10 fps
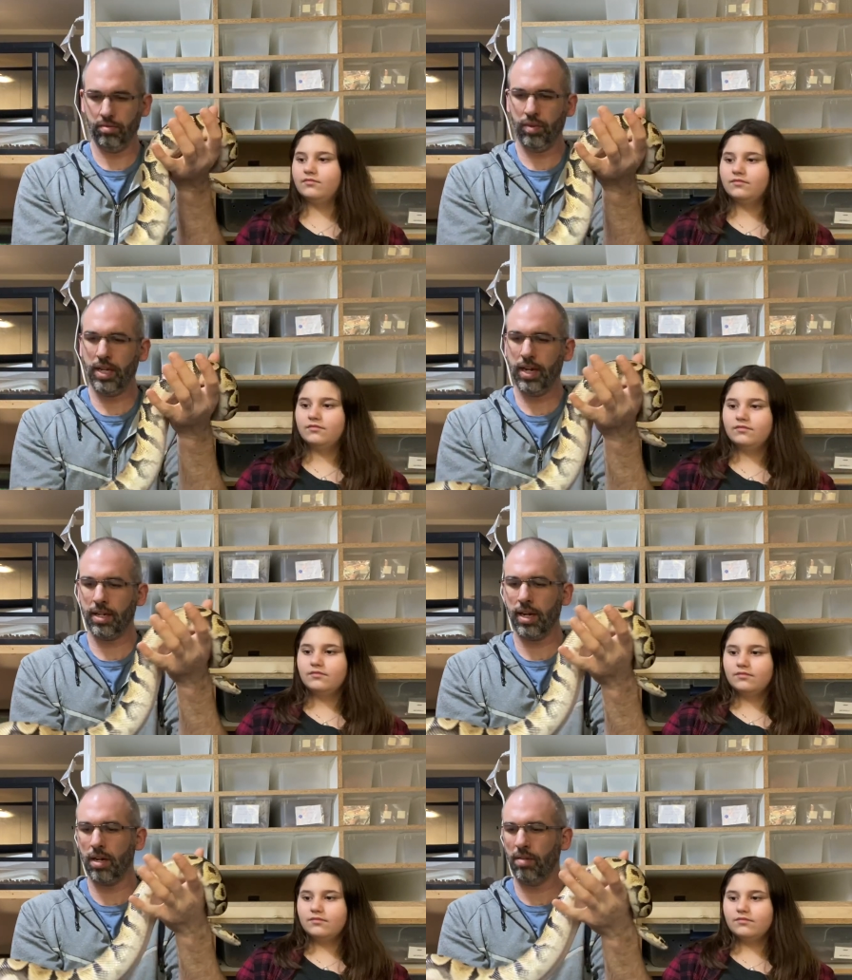Speaker 1: We got a
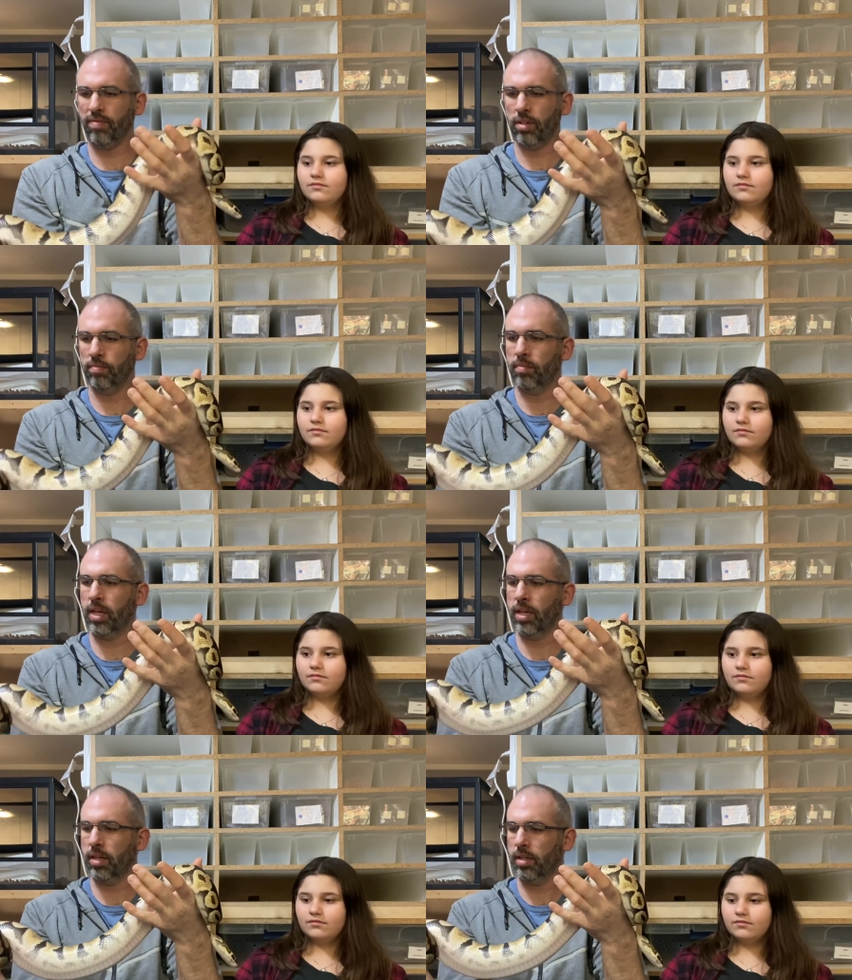call from
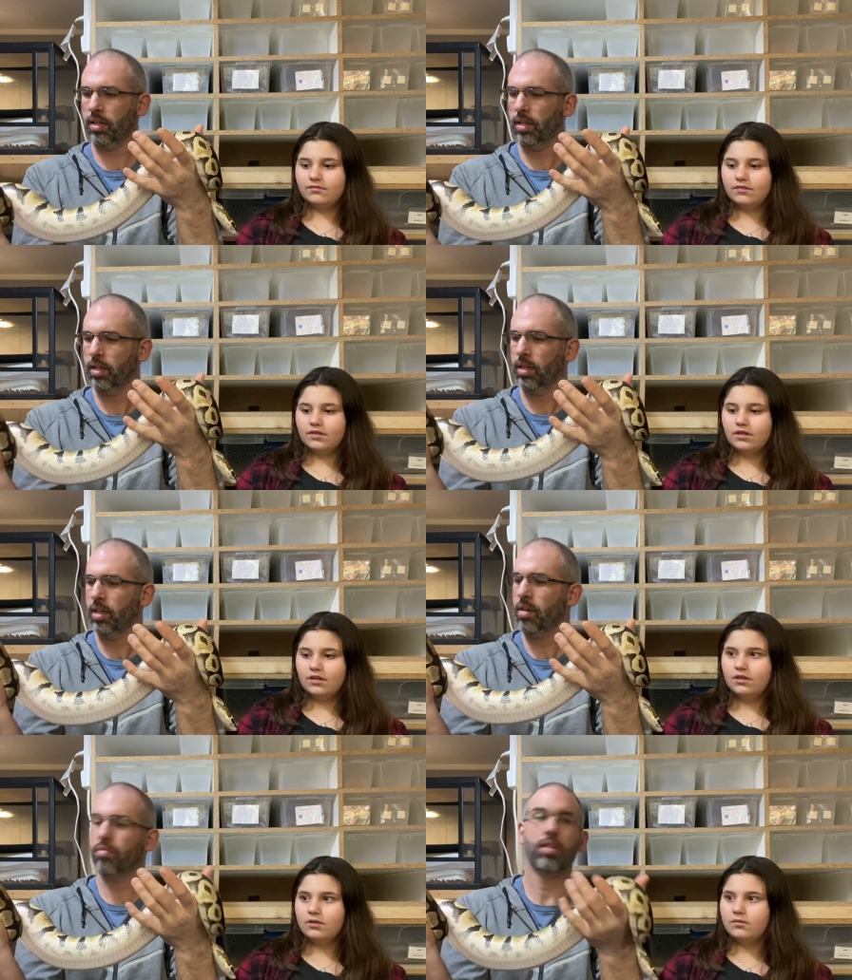uh,
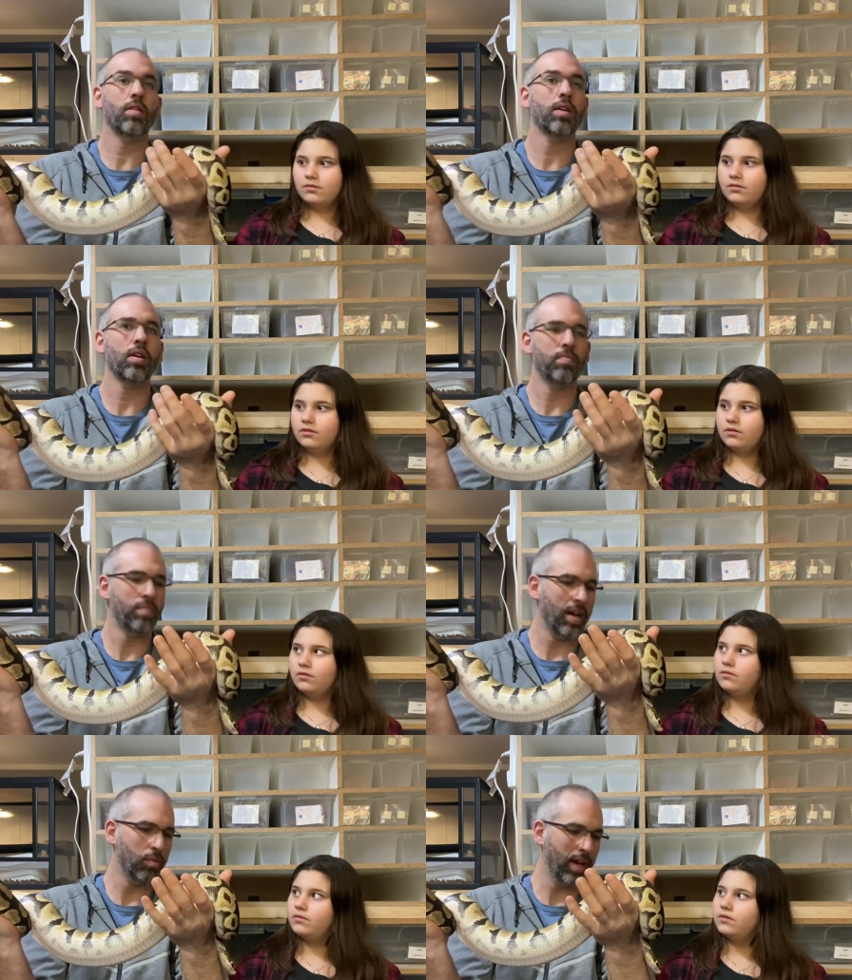it was a, uh,
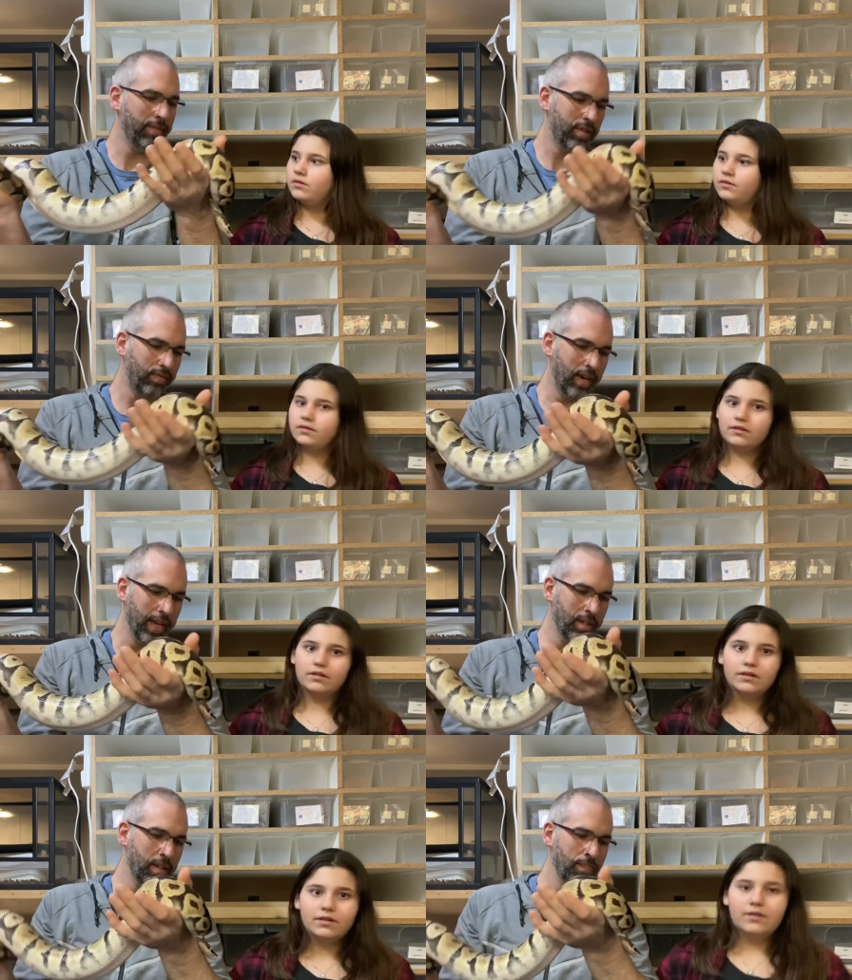my wife's
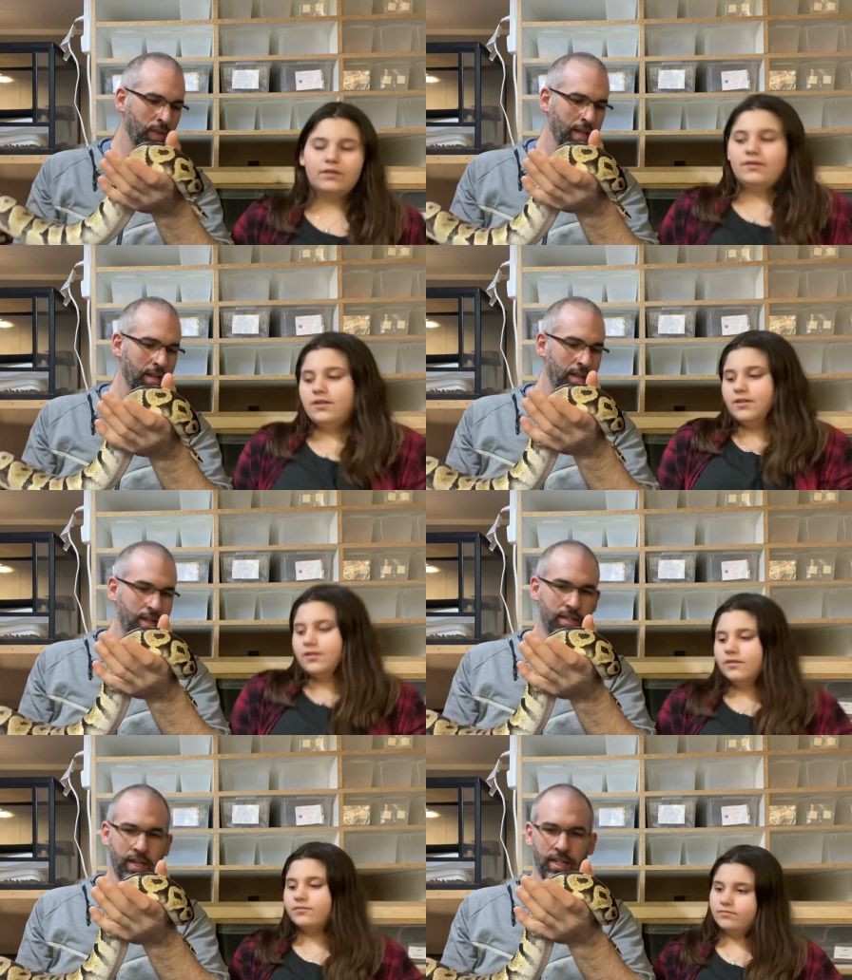friend,
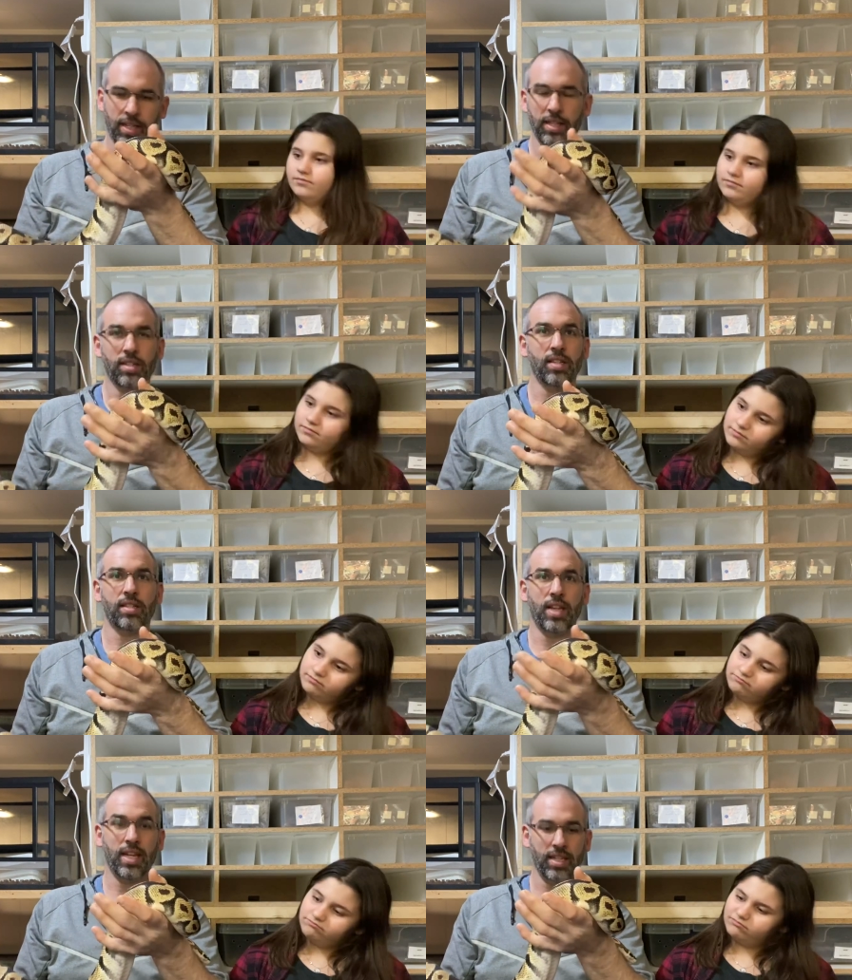and saying that there's a
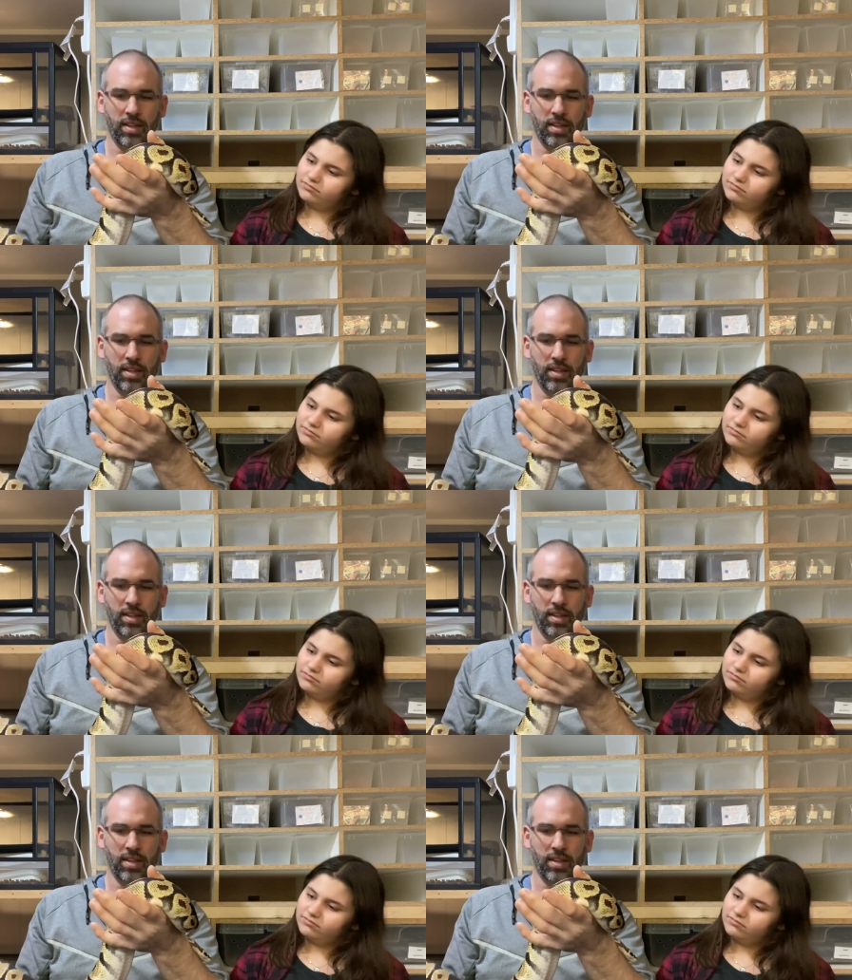snake in